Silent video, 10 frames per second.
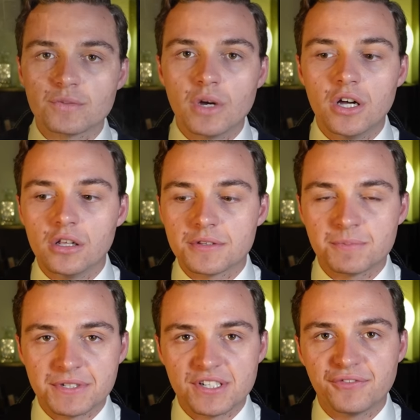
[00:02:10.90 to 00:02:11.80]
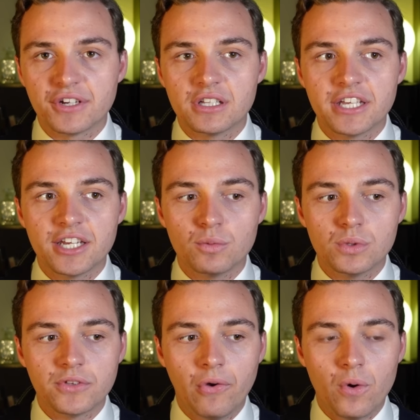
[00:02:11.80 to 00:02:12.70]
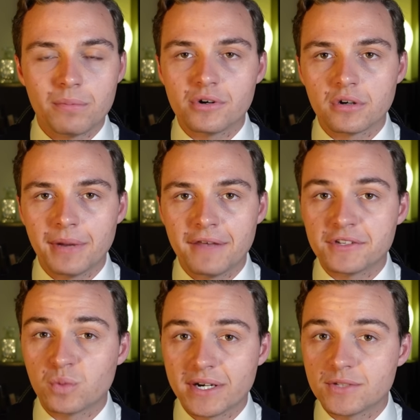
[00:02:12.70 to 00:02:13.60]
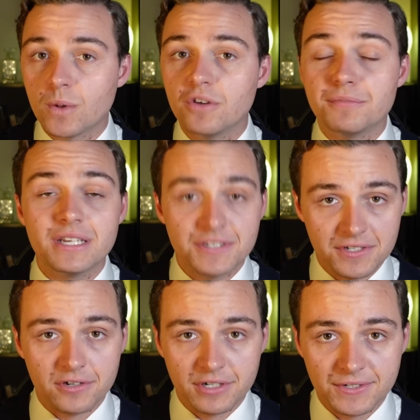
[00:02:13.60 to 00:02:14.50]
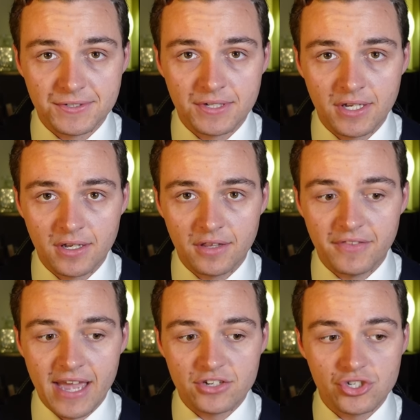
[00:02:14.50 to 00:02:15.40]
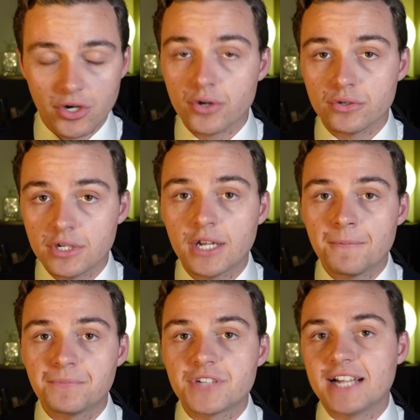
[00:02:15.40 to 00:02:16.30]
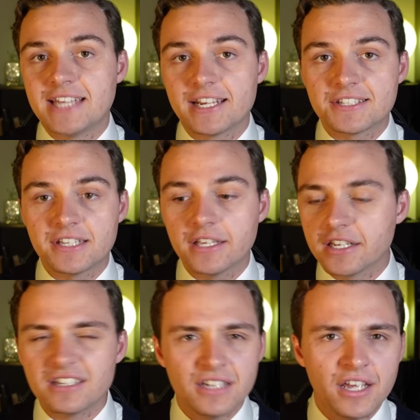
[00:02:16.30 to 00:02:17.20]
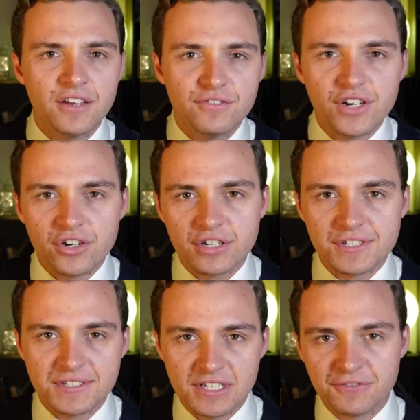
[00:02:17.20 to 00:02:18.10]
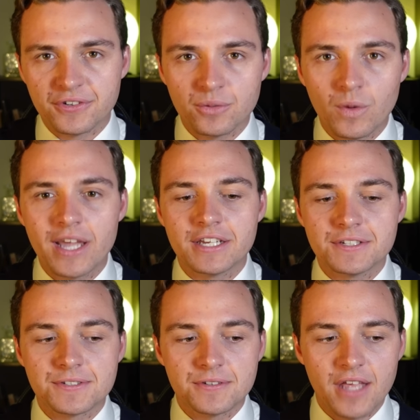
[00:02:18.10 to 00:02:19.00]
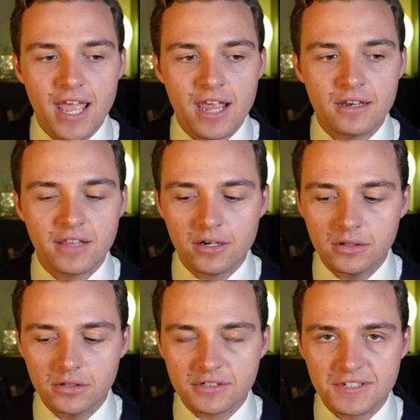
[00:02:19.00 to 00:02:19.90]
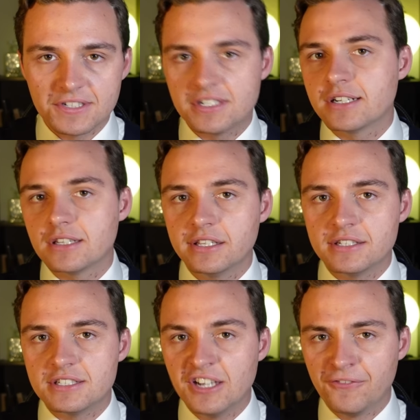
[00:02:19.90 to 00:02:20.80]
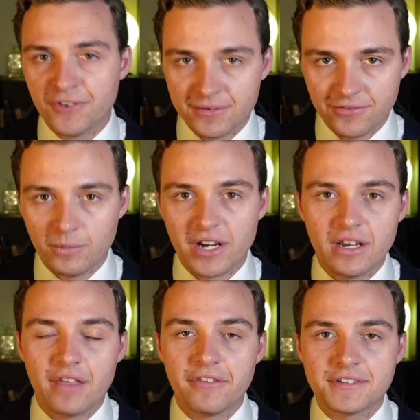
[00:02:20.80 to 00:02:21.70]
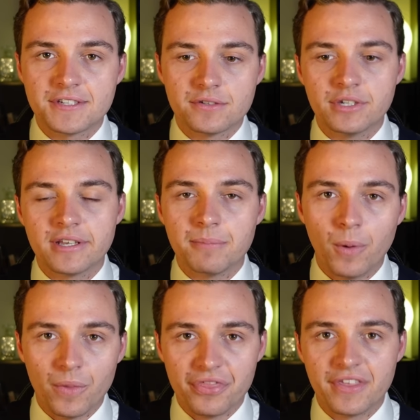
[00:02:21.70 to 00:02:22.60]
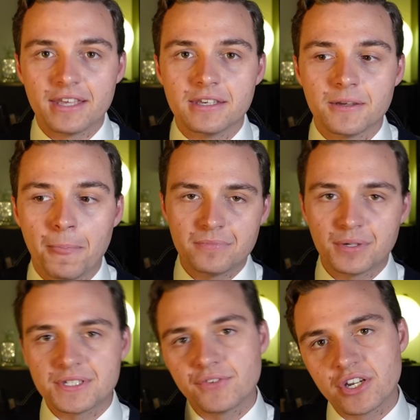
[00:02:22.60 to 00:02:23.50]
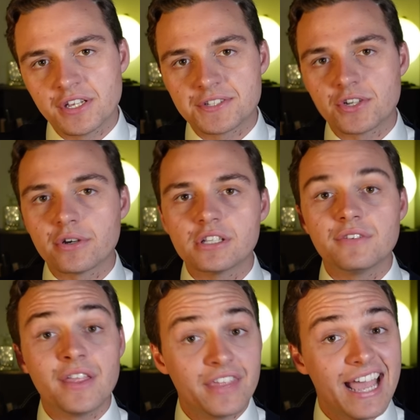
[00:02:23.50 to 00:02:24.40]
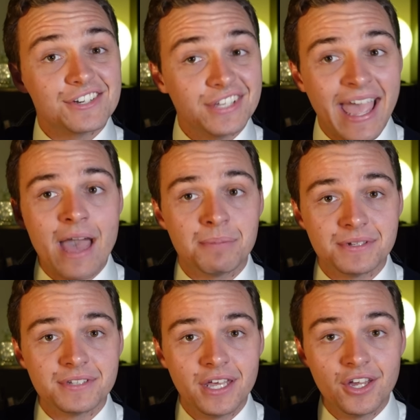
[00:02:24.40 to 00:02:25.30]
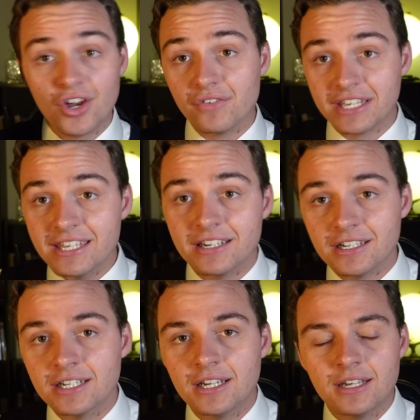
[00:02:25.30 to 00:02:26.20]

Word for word: as well. Specifically, we'll talk more about the 2012 miniseries that show Titanic sinking in various different ways. And they all look distinctly different from one another. This is a really important thing here, because you've got a historical event that actually happened over here,